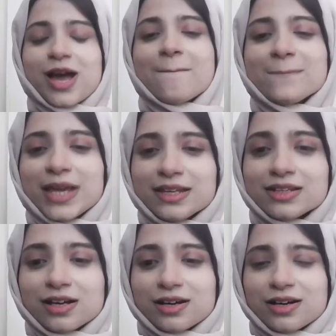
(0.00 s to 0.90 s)

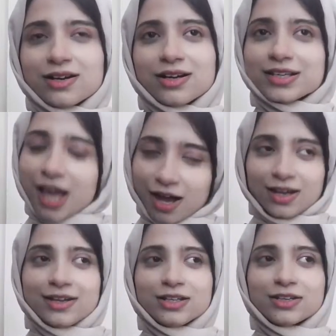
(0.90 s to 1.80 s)
main, uh, yeah.
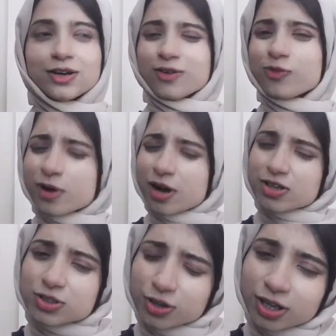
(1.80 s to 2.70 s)
And uh,
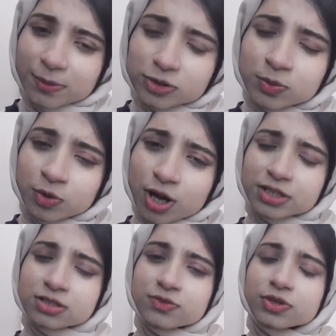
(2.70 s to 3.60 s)
you're talking about the mock
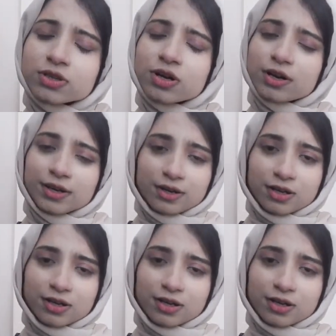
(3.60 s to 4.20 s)
interview or? Uh...